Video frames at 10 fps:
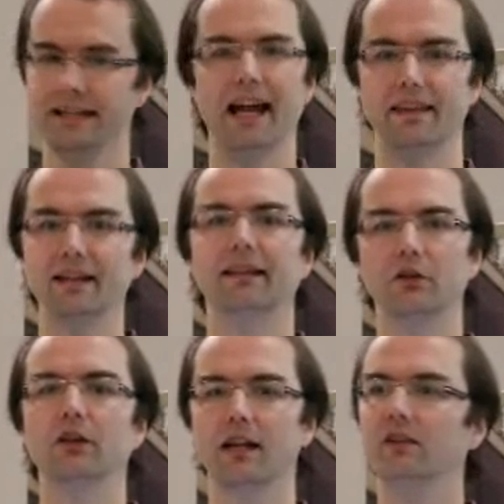yeah, that
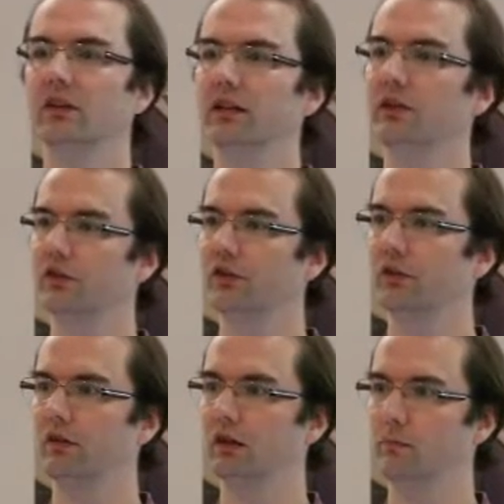sounds like that's in the interests
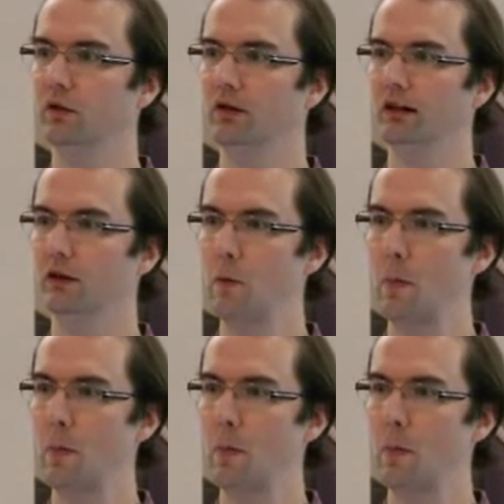of the community.